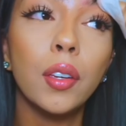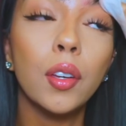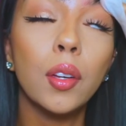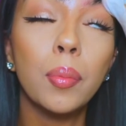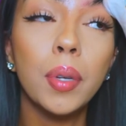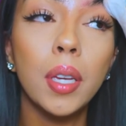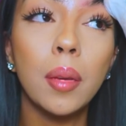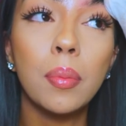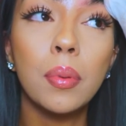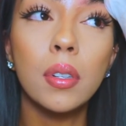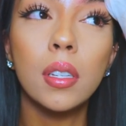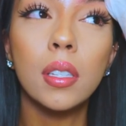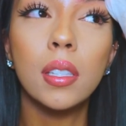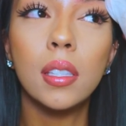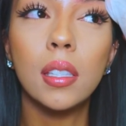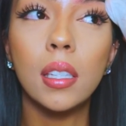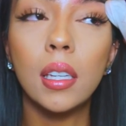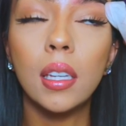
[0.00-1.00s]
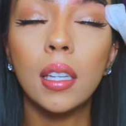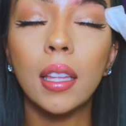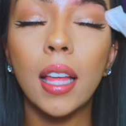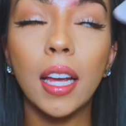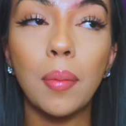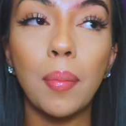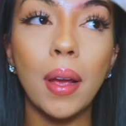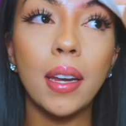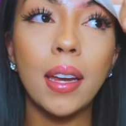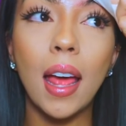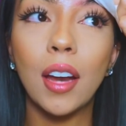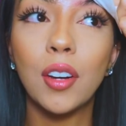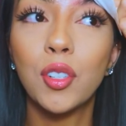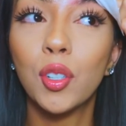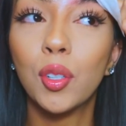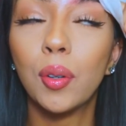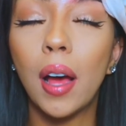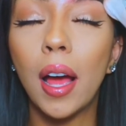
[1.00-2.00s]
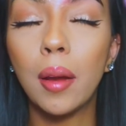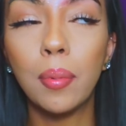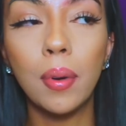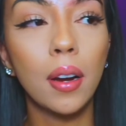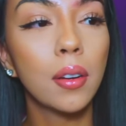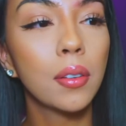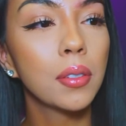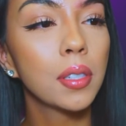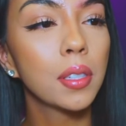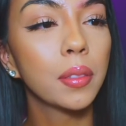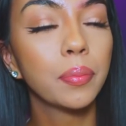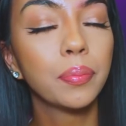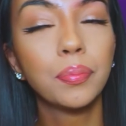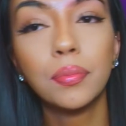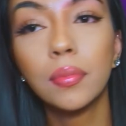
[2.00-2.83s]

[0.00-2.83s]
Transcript: you'll be able to see like my natural eyebrows.